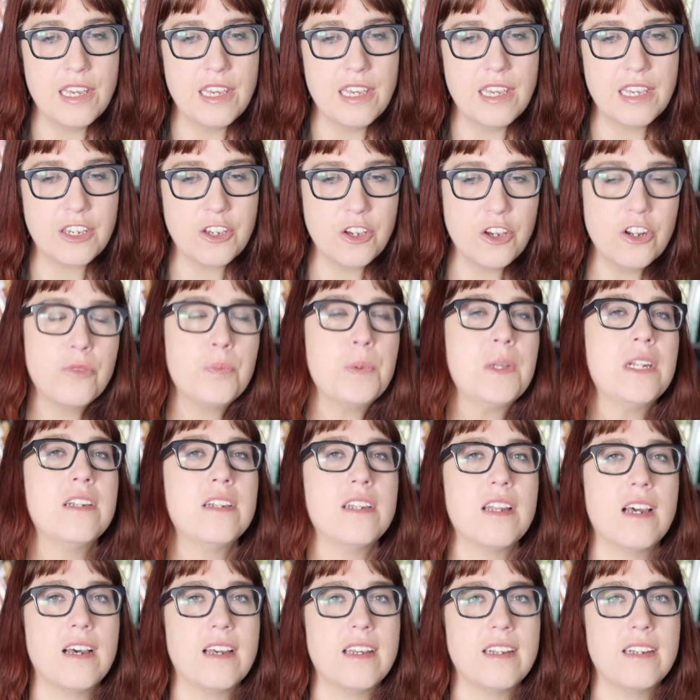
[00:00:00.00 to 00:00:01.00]
it could have been
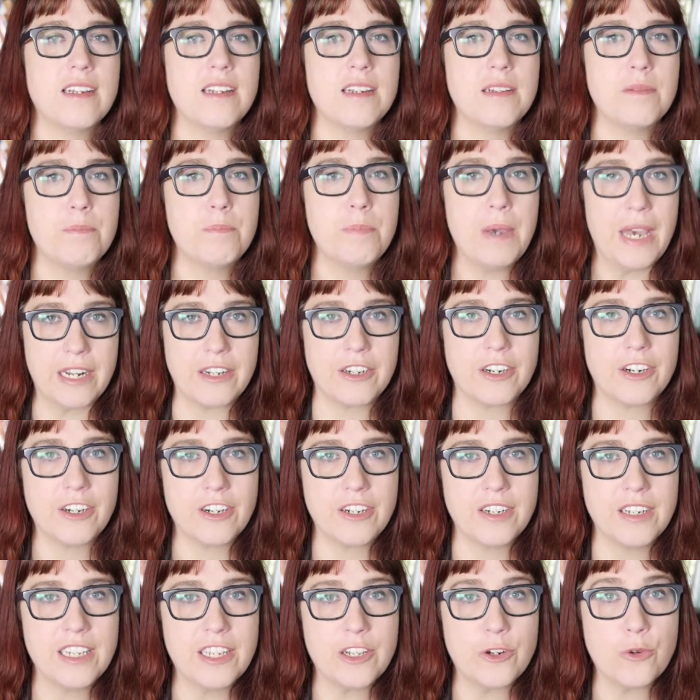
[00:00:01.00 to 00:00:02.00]
done
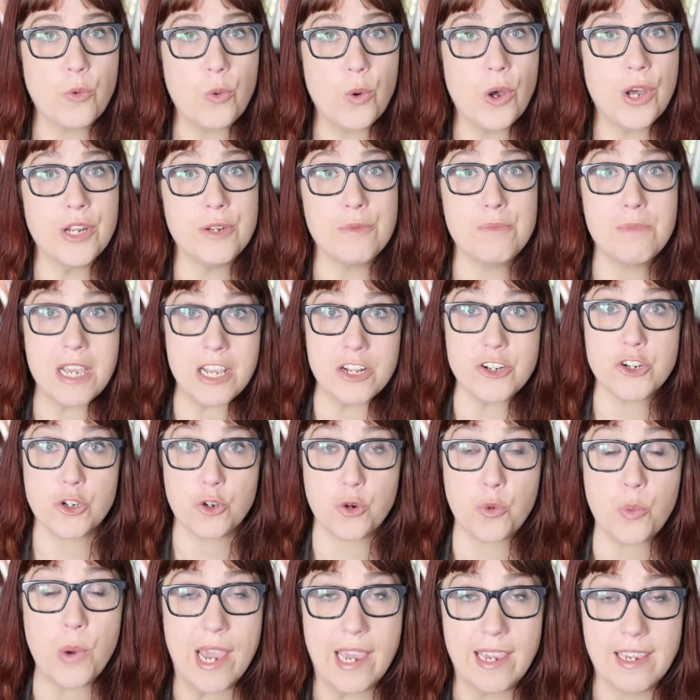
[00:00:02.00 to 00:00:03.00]
better in one
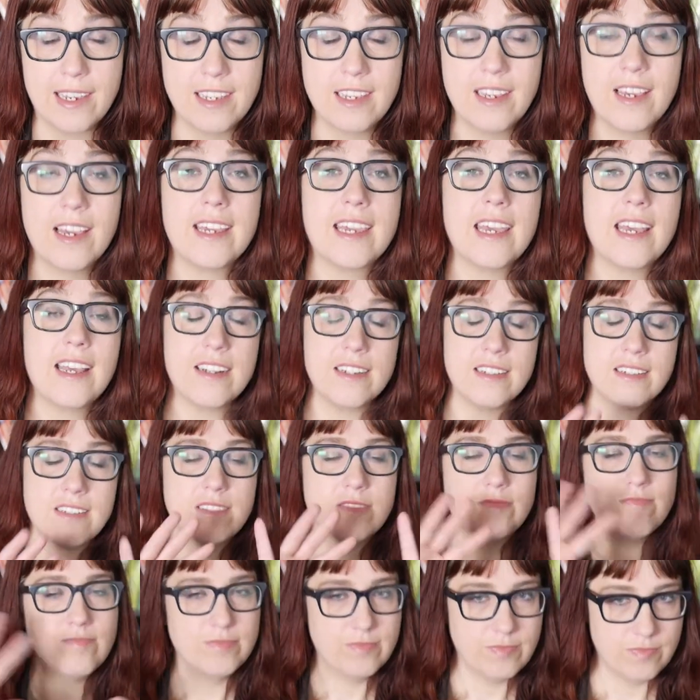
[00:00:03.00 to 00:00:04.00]
major way. Again,
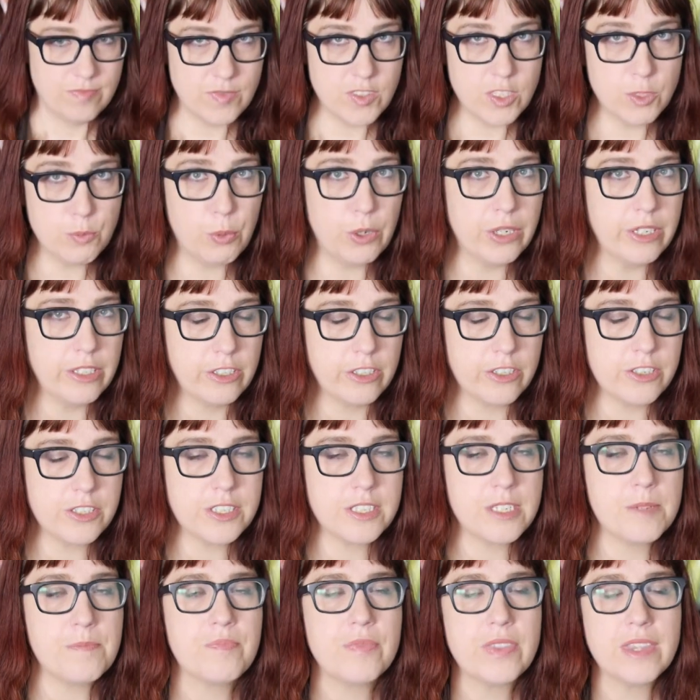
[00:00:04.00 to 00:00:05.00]

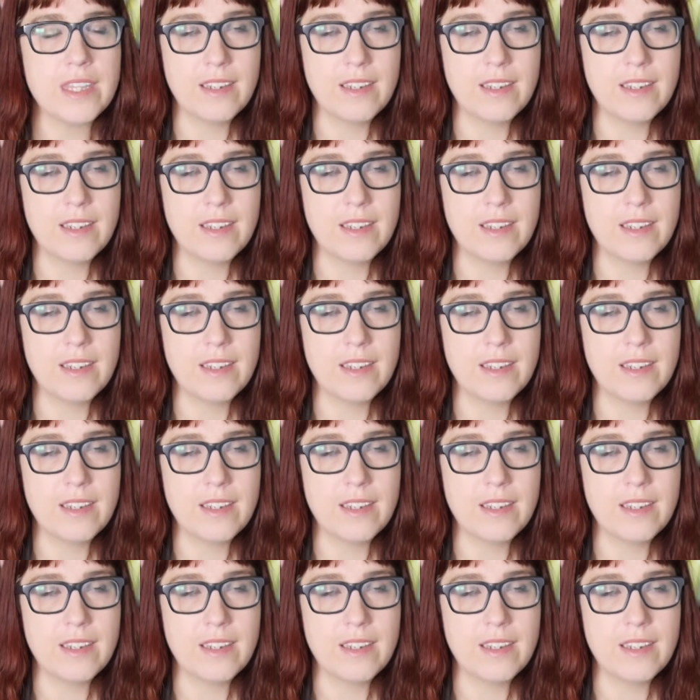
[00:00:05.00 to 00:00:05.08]
spoilers.